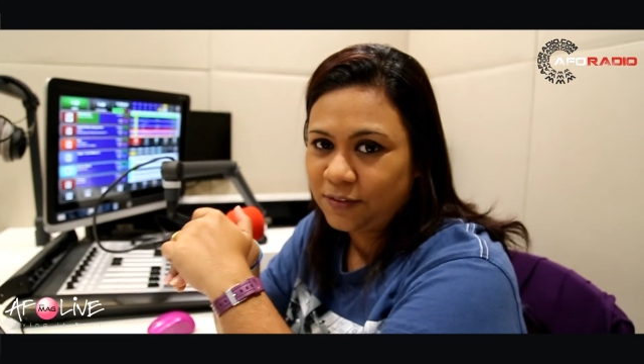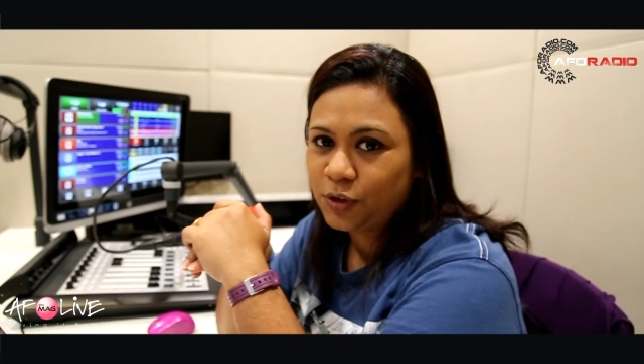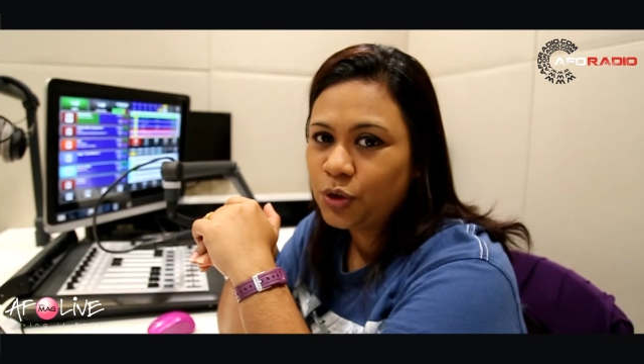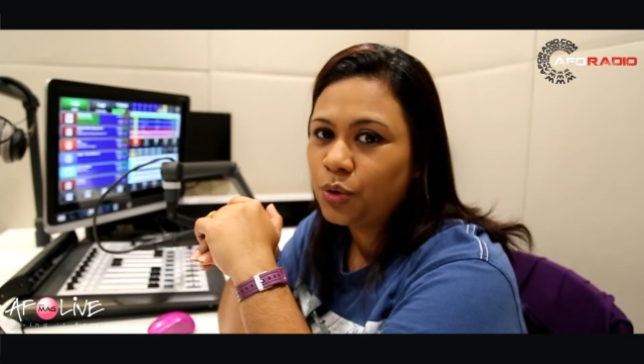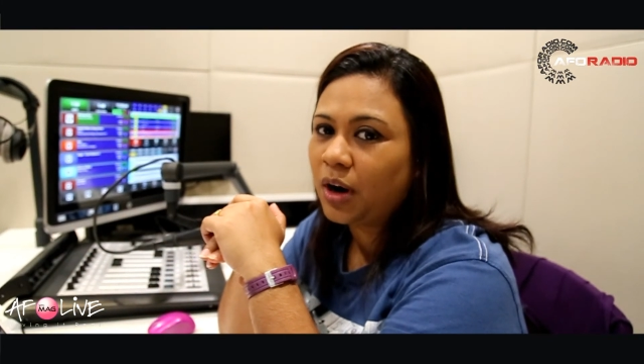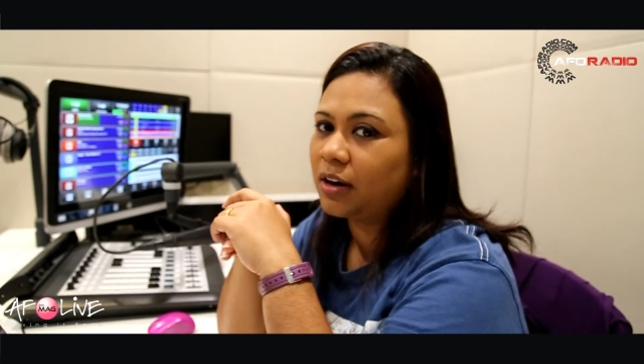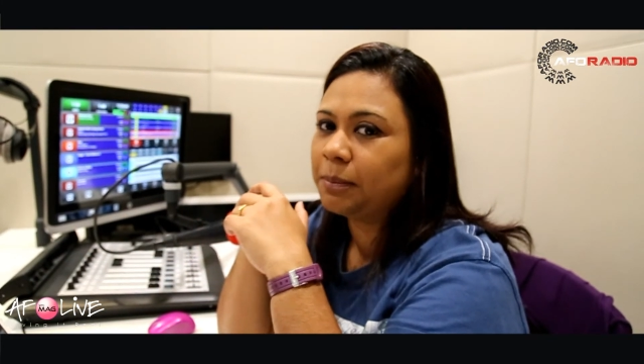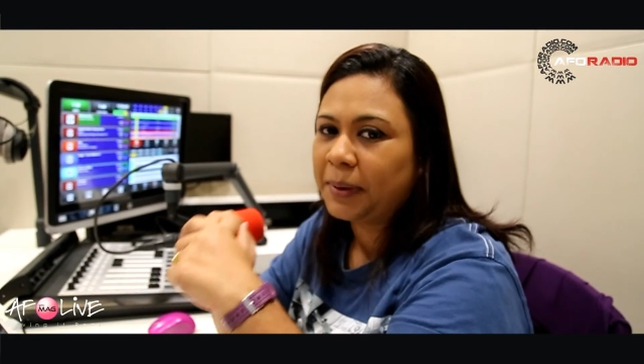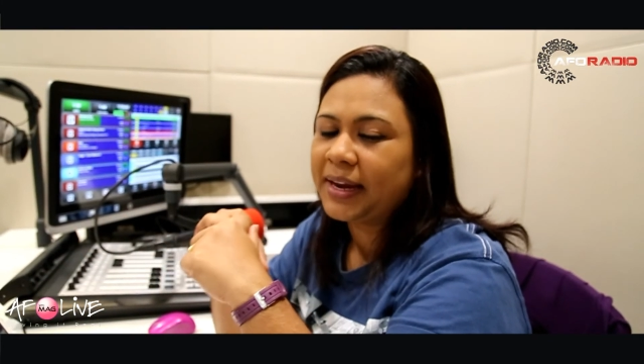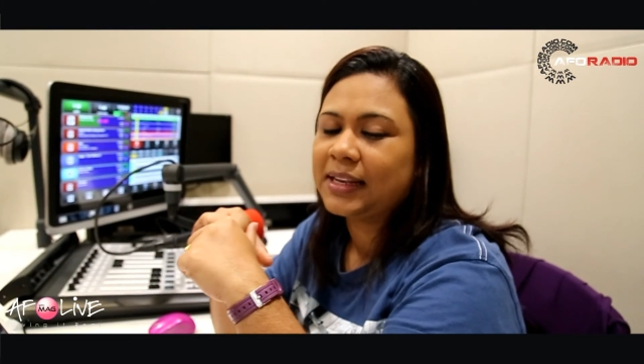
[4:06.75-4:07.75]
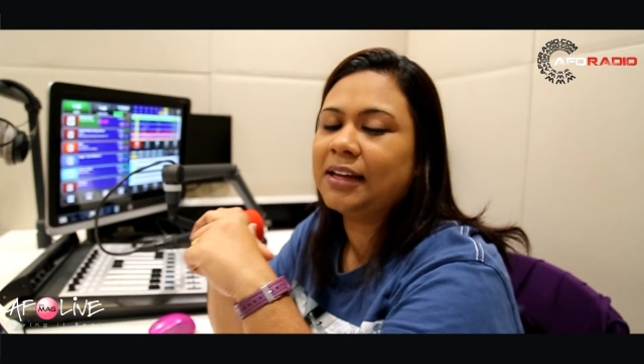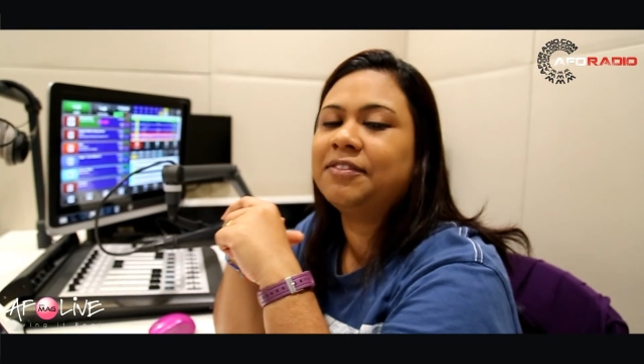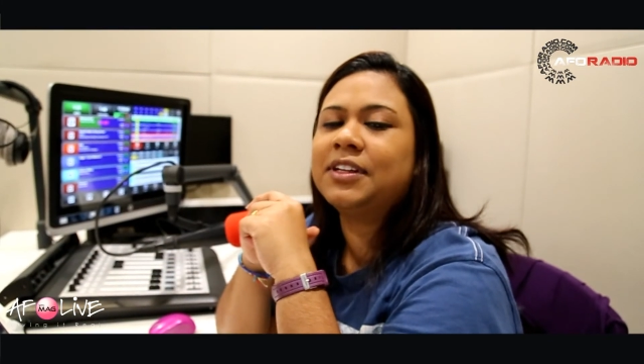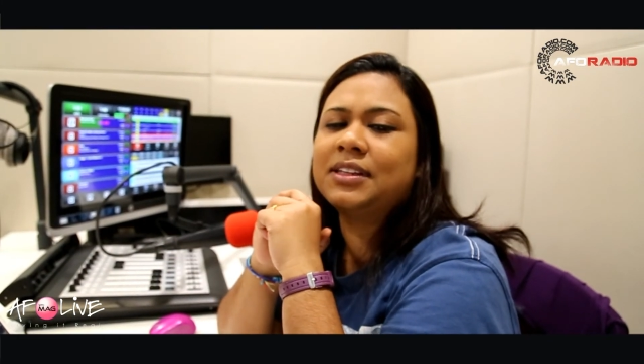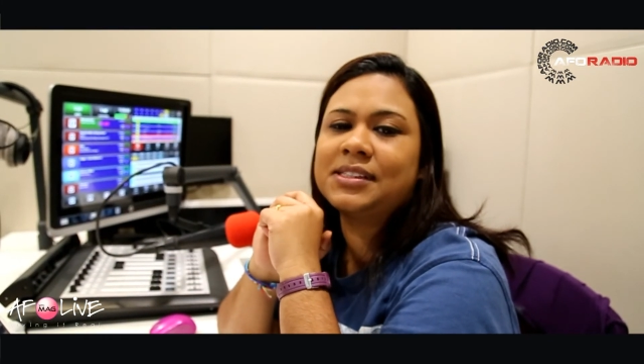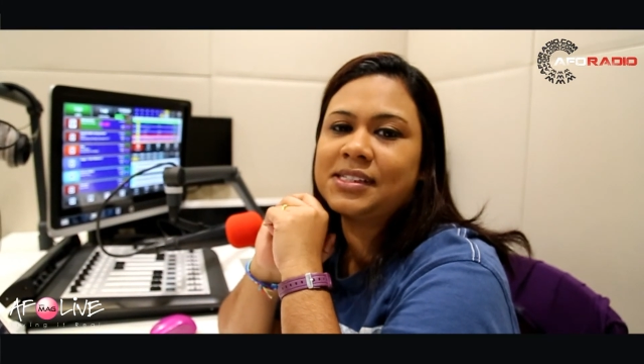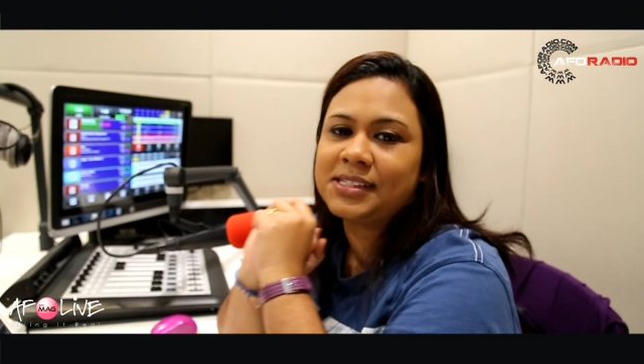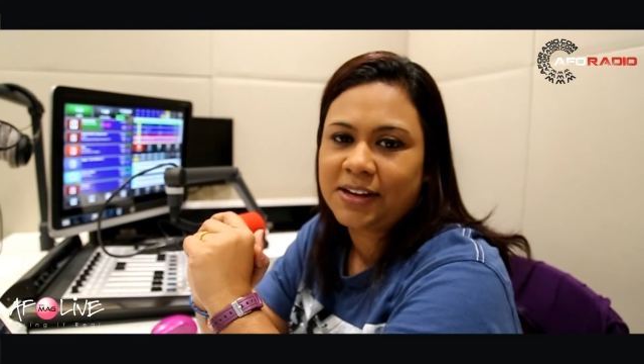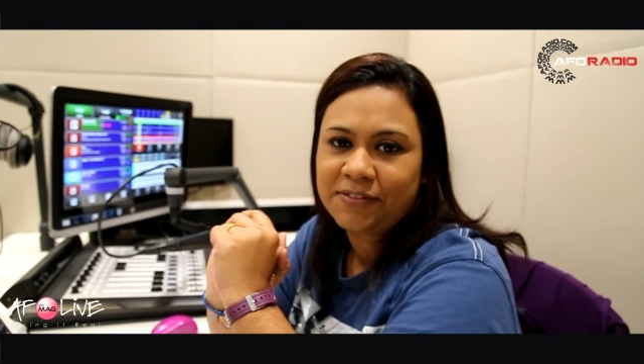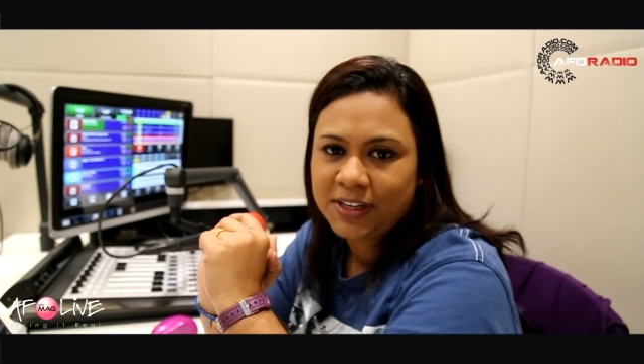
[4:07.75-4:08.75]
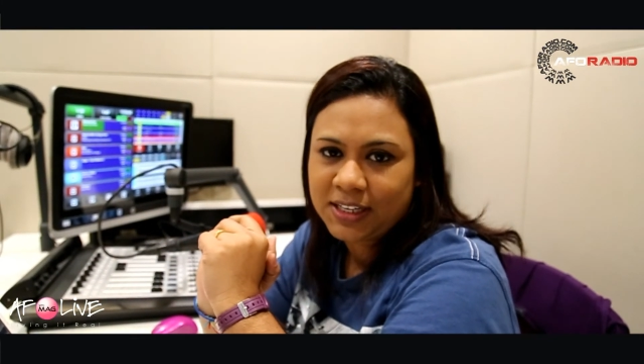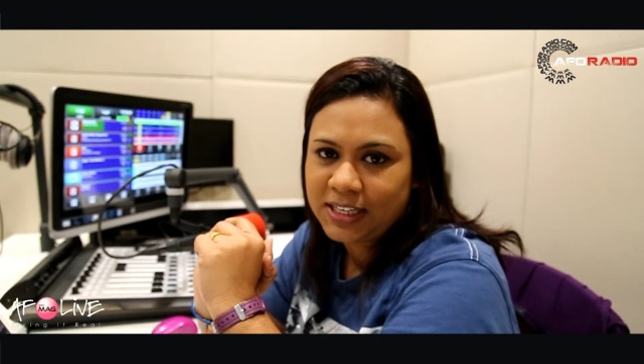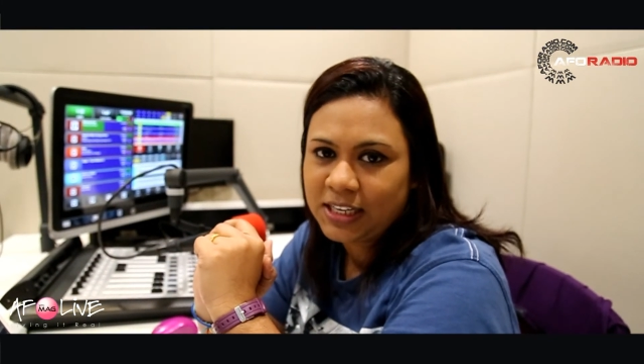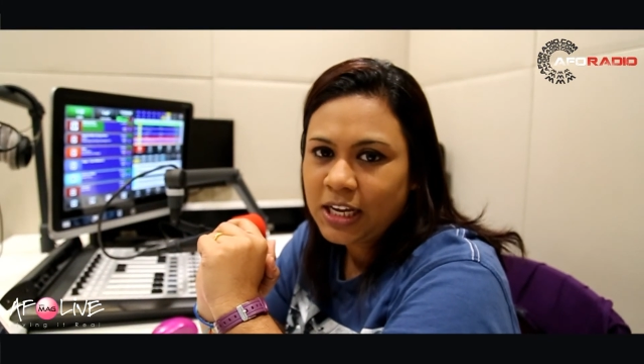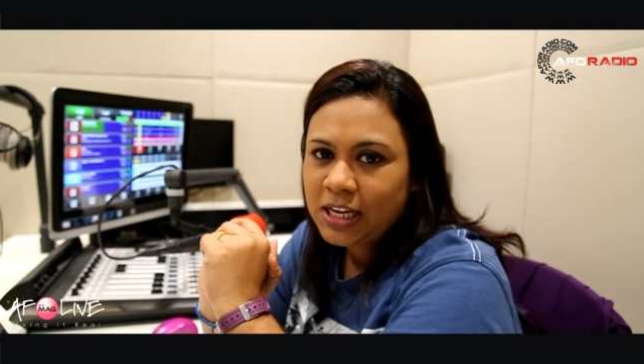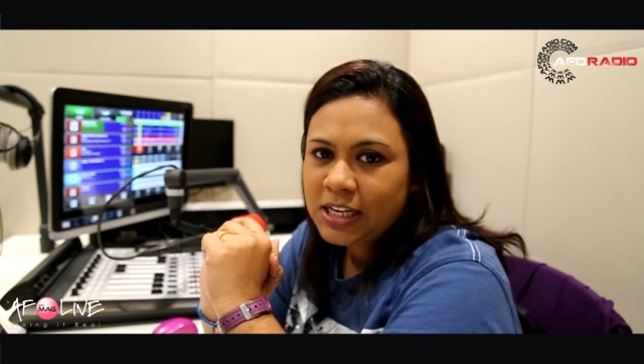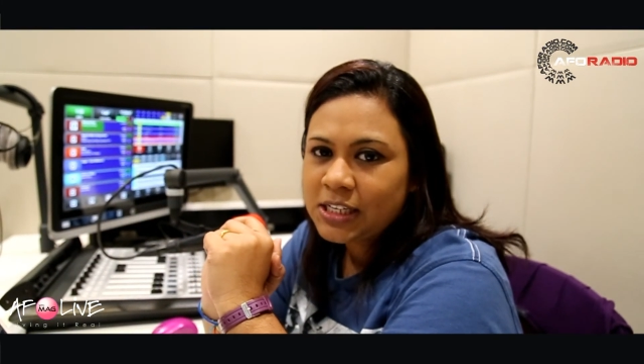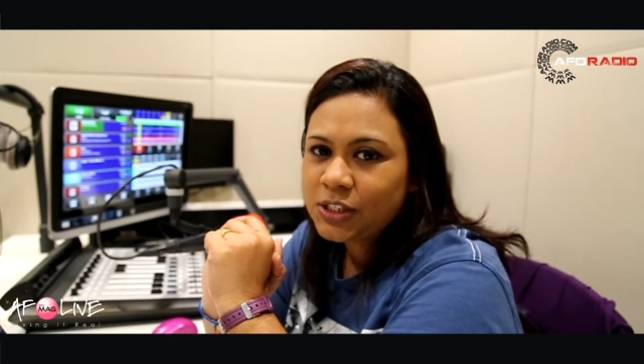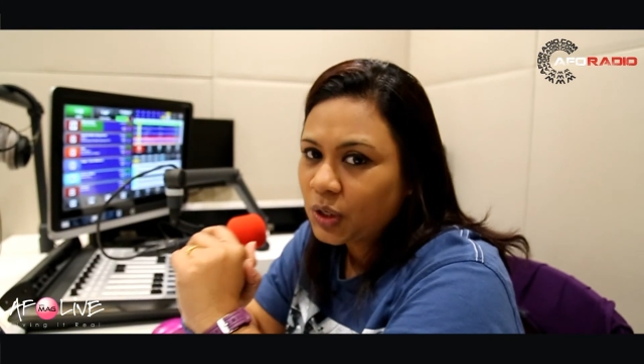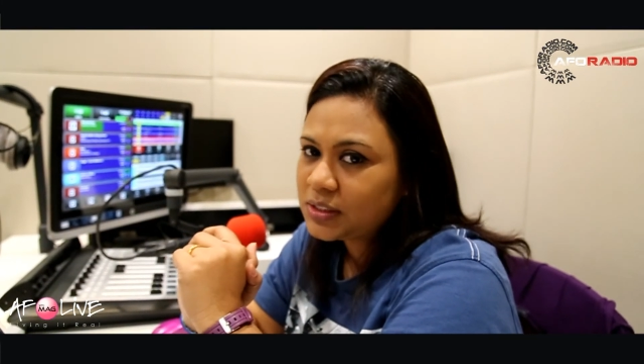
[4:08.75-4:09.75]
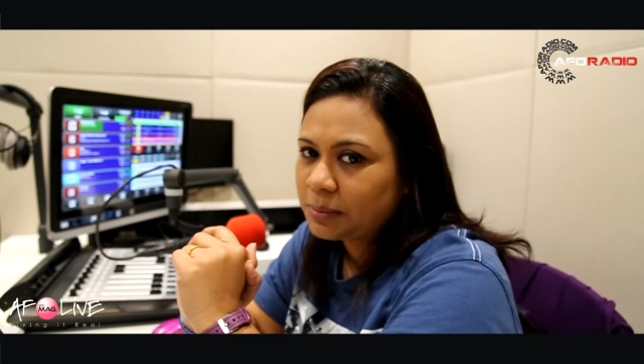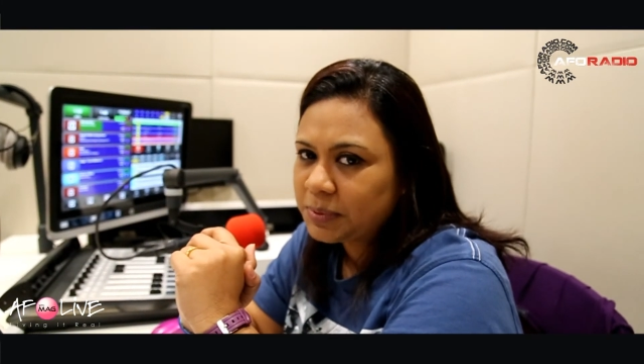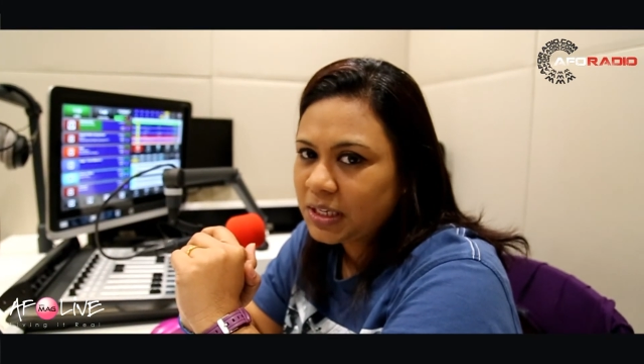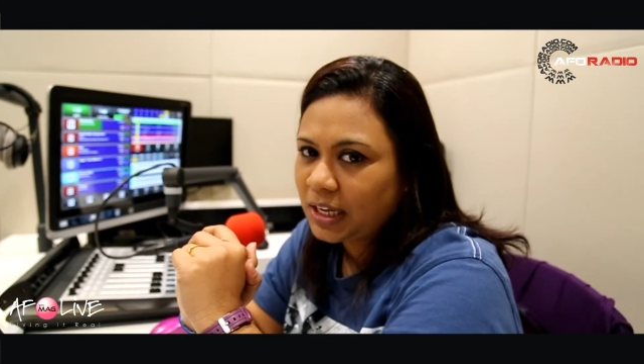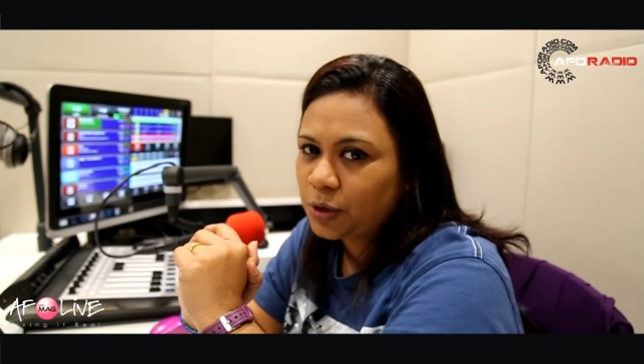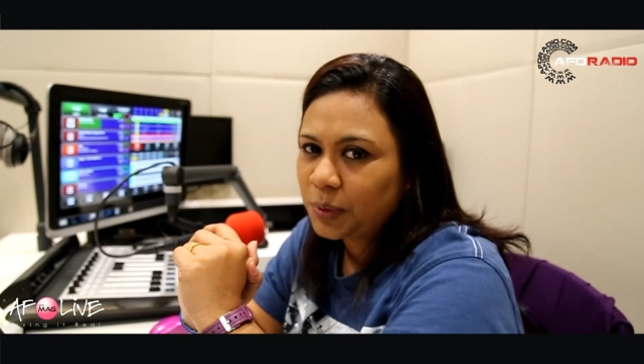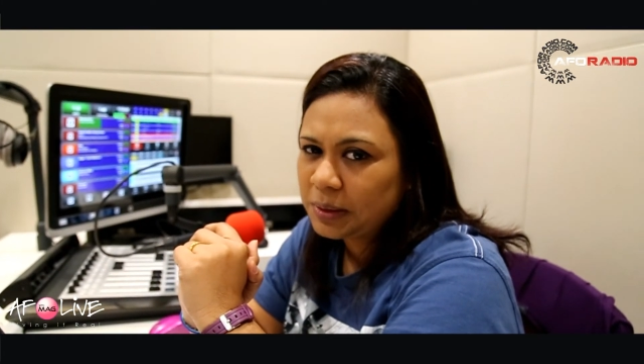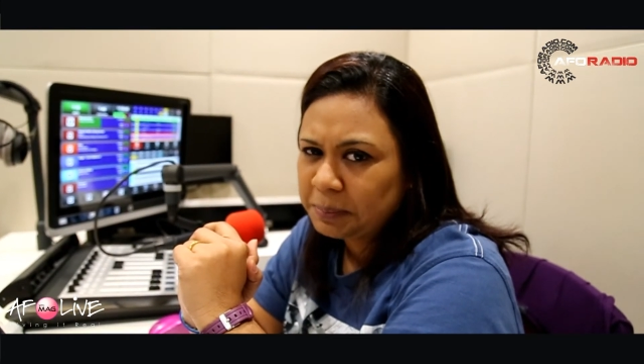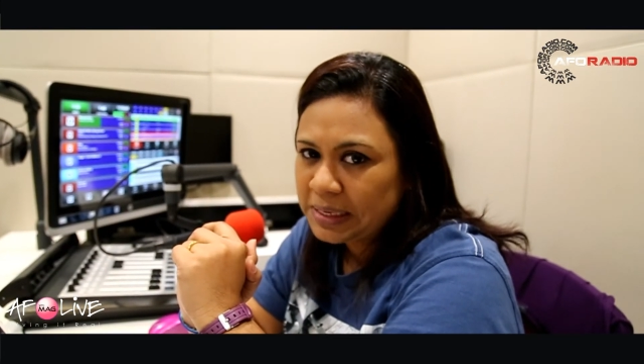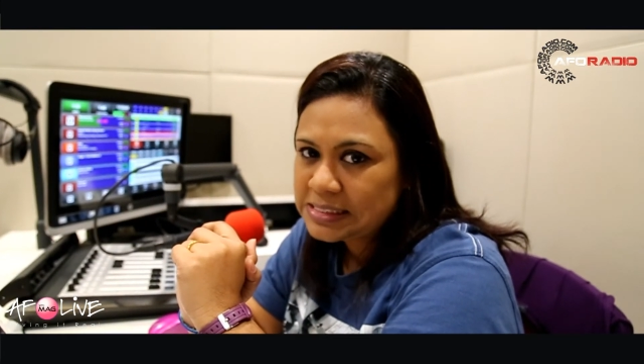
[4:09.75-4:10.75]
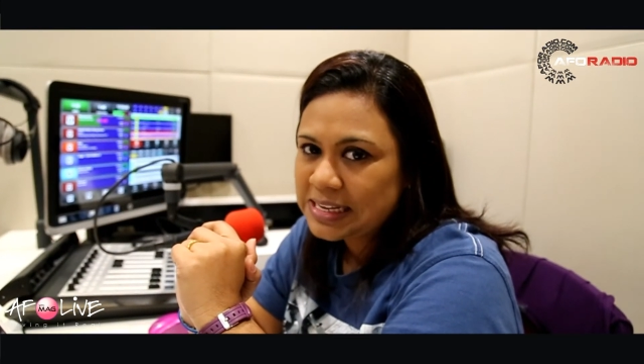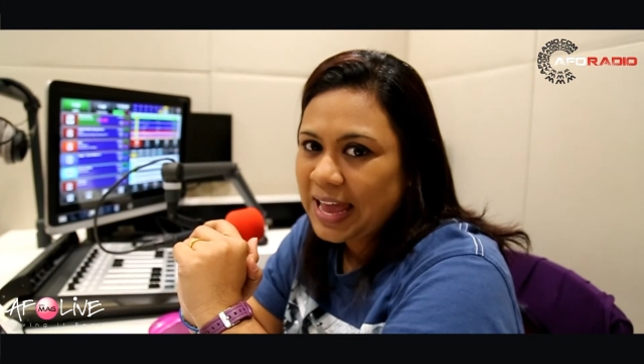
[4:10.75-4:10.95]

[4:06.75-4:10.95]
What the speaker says: If you are a bike lover, this is definitely not something that you want to miss.